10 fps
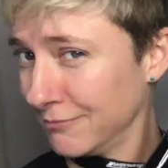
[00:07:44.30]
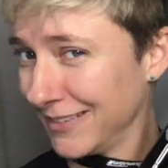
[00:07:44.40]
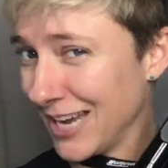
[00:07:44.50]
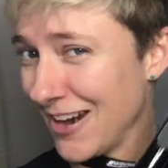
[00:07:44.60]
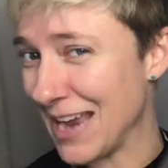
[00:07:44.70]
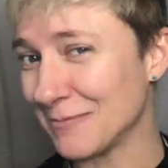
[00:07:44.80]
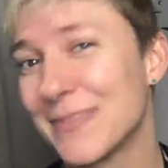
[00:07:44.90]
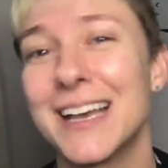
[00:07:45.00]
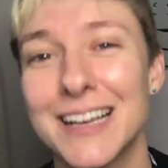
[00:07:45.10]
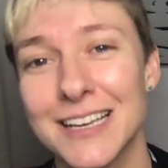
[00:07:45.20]
All right.
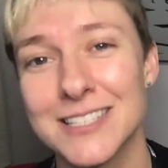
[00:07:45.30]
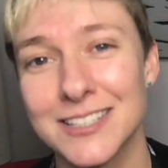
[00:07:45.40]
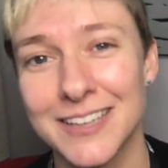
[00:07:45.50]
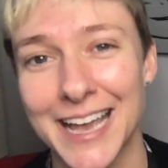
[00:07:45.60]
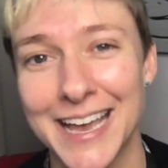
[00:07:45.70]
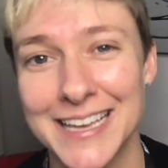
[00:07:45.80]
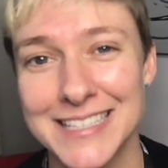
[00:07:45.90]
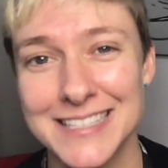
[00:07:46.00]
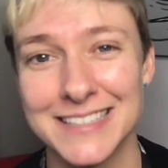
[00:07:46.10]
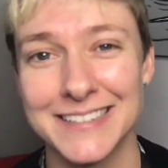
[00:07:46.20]
I'll see you
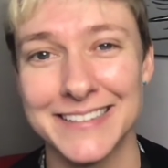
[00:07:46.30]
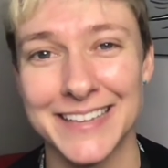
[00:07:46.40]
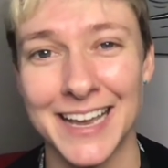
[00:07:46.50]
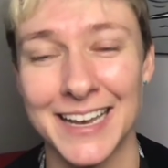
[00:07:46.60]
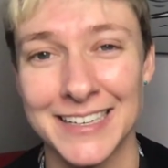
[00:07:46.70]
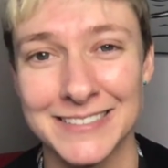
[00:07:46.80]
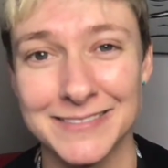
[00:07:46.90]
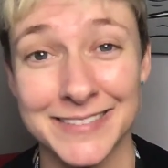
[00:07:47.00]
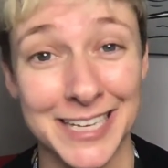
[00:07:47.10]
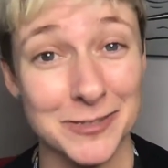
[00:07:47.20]
guys
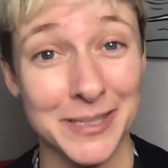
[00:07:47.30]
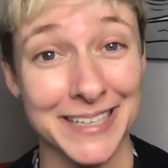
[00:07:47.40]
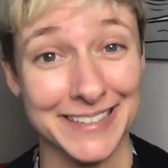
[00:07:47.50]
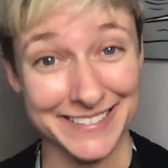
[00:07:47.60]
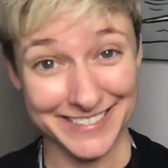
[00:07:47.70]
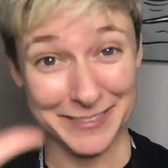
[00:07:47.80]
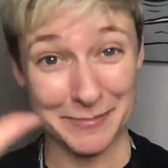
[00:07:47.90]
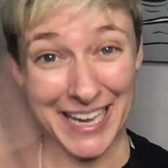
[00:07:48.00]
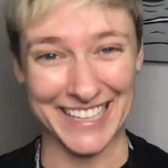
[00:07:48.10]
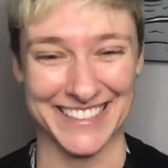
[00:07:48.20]
next week. Bye.